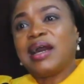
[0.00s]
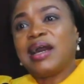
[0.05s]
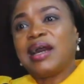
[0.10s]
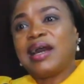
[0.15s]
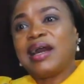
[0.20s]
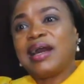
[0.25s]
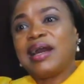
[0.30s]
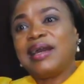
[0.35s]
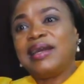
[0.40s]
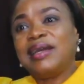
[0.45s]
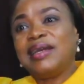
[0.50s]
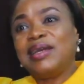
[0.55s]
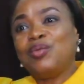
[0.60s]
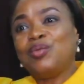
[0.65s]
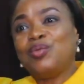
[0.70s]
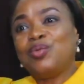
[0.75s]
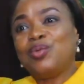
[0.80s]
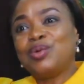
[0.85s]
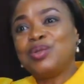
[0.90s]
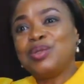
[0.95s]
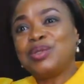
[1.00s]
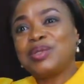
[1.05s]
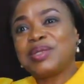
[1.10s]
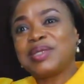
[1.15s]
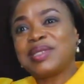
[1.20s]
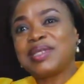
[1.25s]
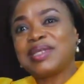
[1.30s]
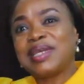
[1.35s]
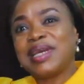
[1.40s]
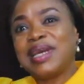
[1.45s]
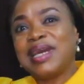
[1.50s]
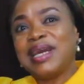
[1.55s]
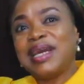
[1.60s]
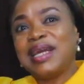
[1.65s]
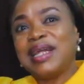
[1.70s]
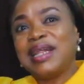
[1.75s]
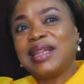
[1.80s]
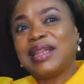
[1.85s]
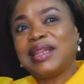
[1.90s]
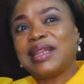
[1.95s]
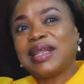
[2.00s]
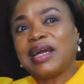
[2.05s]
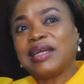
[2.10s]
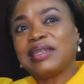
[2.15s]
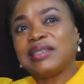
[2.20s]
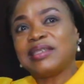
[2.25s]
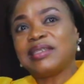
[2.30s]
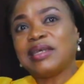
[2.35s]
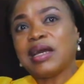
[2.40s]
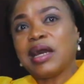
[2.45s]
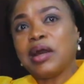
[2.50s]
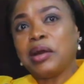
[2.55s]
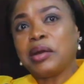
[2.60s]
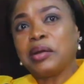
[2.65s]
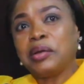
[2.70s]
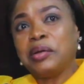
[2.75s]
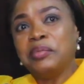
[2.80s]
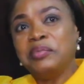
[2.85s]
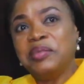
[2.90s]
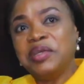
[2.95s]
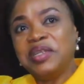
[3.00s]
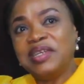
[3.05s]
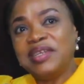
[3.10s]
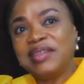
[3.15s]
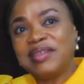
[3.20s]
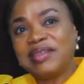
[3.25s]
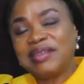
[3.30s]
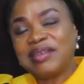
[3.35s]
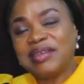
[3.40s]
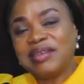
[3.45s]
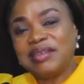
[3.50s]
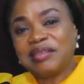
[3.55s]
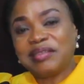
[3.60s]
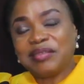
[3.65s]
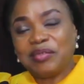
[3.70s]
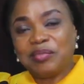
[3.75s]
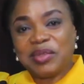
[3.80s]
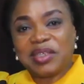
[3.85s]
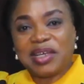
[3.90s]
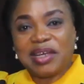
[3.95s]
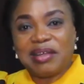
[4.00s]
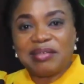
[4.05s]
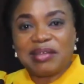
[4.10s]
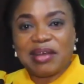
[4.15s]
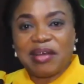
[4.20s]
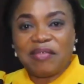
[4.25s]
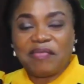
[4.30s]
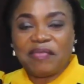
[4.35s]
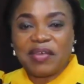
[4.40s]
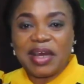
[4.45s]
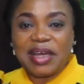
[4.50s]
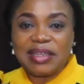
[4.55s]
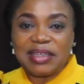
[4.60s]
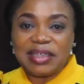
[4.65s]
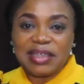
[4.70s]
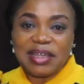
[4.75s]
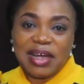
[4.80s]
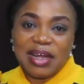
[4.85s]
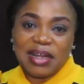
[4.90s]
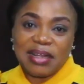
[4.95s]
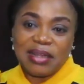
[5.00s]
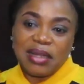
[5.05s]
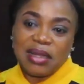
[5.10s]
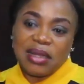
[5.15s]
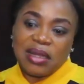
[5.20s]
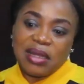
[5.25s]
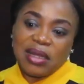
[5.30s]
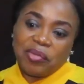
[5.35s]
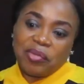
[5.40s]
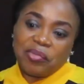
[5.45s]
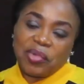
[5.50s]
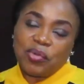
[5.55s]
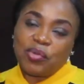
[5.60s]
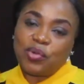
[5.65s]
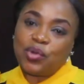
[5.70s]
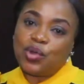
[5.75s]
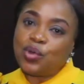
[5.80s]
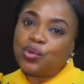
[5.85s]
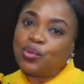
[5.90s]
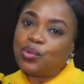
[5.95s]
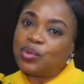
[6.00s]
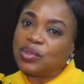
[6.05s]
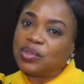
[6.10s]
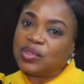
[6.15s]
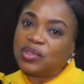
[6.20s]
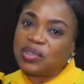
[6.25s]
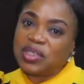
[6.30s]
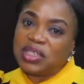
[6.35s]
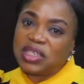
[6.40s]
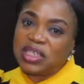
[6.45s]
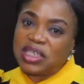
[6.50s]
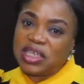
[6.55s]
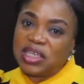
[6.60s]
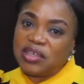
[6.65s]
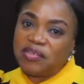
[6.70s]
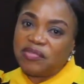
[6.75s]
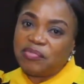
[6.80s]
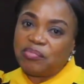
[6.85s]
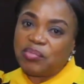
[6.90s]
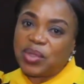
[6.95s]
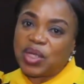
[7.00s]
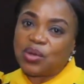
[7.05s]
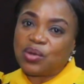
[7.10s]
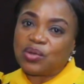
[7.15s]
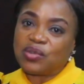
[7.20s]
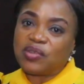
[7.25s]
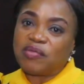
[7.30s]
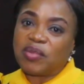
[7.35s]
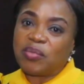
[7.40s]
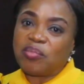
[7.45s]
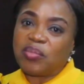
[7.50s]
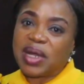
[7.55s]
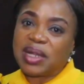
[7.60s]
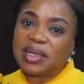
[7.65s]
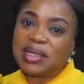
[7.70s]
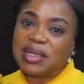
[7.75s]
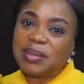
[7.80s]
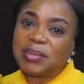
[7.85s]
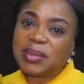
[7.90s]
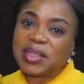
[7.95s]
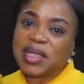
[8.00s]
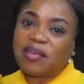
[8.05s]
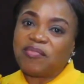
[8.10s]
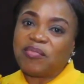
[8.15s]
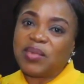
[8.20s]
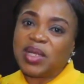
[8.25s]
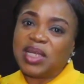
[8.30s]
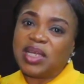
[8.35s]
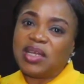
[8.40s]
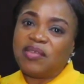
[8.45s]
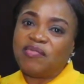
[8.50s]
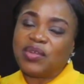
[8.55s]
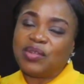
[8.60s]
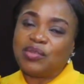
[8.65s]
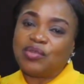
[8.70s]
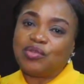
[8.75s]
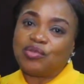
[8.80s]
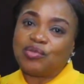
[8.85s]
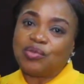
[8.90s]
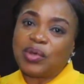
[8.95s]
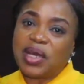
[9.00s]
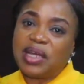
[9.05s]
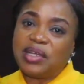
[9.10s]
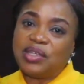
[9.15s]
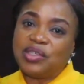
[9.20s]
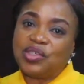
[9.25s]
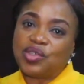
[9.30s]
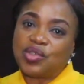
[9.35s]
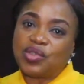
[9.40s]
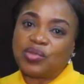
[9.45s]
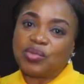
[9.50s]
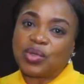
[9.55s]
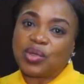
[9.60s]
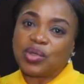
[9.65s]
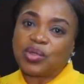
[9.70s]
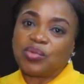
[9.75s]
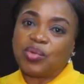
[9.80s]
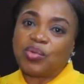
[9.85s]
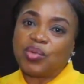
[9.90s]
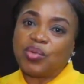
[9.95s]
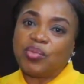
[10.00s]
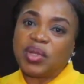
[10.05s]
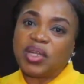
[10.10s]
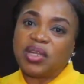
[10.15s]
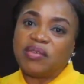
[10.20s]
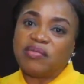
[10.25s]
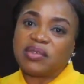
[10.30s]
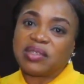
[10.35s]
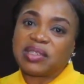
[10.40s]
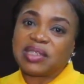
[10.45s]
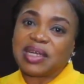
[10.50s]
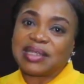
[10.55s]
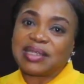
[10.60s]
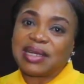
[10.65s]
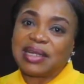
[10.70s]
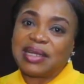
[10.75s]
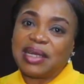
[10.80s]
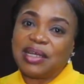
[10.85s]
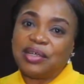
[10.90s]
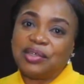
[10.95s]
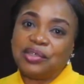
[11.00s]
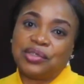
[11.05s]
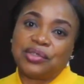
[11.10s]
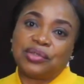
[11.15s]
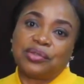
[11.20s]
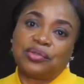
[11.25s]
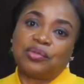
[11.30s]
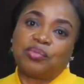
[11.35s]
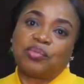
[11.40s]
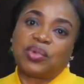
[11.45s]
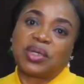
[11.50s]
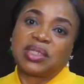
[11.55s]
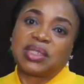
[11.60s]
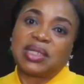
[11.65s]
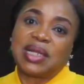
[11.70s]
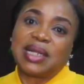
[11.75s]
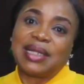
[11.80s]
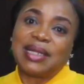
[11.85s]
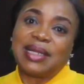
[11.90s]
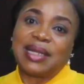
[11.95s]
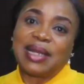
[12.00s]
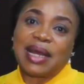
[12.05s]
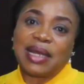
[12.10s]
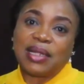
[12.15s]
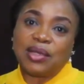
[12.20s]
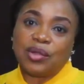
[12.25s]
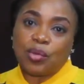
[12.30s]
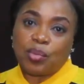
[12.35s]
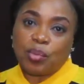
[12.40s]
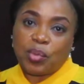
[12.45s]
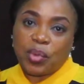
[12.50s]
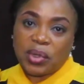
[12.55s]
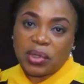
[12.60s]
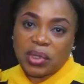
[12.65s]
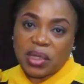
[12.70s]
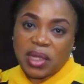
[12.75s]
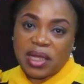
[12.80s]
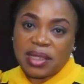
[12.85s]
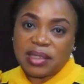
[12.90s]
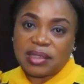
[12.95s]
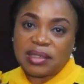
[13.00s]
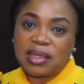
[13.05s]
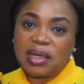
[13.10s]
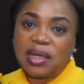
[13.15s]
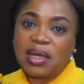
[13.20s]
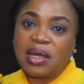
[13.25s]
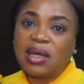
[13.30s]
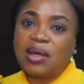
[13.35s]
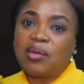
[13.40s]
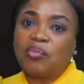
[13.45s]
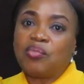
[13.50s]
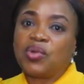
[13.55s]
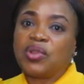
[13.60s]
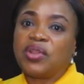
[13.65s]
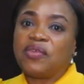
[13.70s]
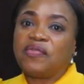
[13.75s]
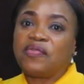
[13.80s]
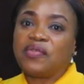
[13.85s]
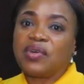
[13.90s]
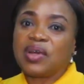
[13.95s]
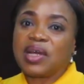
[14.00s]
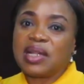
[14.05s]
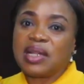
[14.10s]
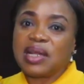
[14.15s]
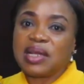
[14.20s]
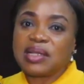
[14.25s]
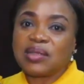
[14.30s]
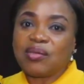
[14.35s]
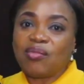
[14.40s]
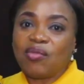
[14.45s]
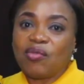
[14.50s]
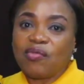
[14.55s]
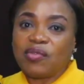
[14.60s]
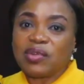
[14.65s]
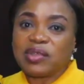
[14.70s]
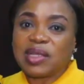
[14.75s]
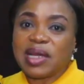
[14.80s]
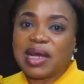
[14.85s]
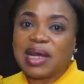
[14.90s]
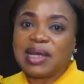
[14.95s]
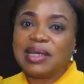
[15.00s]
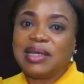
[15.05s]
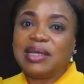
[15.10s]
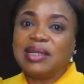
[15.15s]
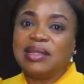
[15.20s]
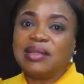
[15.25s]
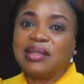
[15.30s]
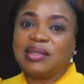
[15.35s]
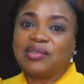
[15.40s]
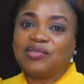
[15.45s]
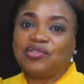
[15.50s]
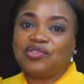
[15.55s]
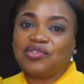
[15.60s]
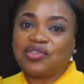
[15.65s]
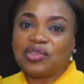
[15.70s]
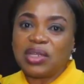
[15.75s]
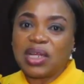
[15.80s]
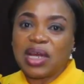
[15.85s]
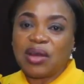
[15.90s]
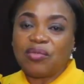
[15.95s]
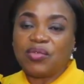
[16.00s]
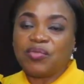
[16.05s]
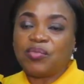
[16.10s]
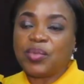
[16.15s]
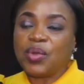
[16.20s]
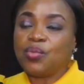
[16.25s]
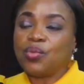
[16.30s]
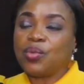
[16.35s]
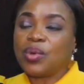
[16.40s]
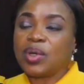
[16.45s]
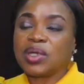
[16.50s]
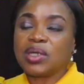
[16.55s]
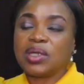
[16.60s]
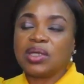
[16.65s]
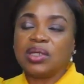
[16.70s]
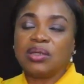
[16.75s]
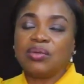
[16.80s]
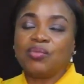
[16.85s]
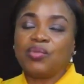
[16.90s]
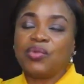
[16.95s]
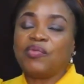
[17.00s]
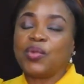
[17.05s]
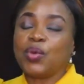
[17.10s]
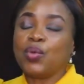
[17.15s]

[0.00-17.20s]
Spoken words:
I want to say that our community, sometimes I find it that people don't want to give because of the bad names that have been given to NGOs, because people believe you start an NGO to personally line your pocket. But they forget that some of us are in this journey, and we've been walking